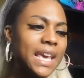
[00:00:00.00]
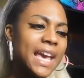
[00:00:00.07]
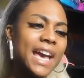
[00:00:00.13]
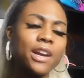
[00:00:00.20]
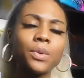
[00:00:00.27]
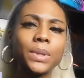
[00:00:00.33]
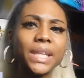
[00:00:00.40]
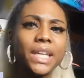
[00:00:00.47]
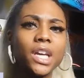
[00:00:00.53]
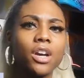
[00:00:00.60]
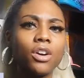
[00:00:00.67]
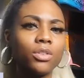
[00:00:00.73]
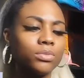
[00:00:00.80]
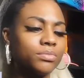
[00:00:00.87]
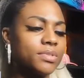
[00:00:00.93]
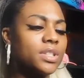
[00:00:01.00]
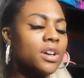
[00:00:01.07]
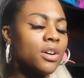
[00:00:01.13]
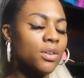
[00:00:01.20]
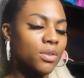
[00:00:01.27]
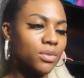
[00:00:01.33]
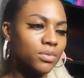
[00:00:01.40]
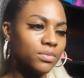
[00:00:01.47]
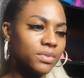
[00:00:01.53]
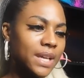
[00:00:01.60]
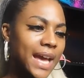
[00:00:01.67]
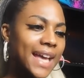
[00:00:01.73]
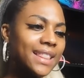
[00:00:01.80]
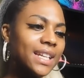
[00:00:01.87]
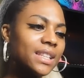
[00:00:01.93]
I don't really know. So
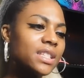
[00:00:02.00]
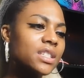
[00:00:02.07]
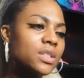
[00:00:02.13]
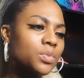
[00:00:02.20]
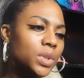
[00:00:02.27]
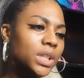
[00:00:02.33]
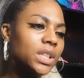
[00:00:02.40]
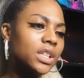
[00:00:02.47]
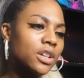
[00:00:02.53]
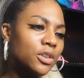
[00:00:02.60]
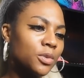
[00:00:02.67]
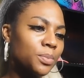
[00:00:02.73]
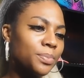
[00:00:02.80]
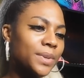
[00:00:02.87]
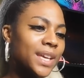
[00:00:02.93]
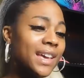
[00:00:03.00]
I think this is really dope.